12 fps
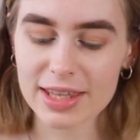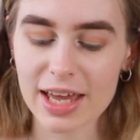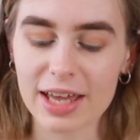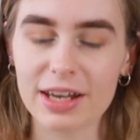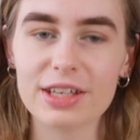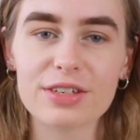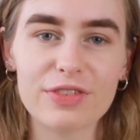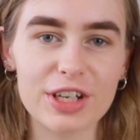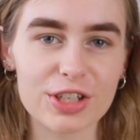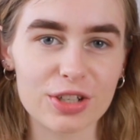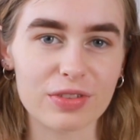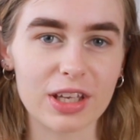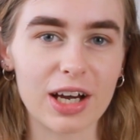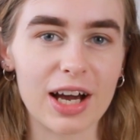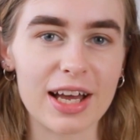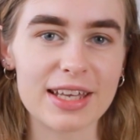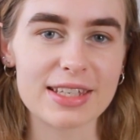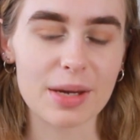Then to finish off the
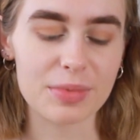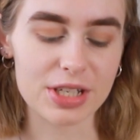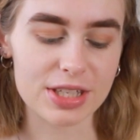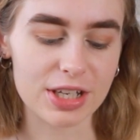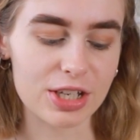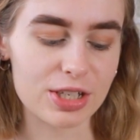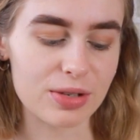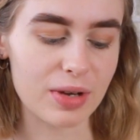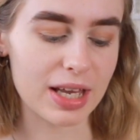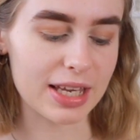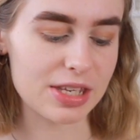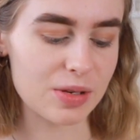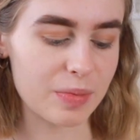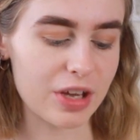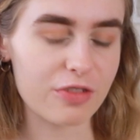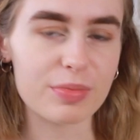eyes, I'm just going to do a little bit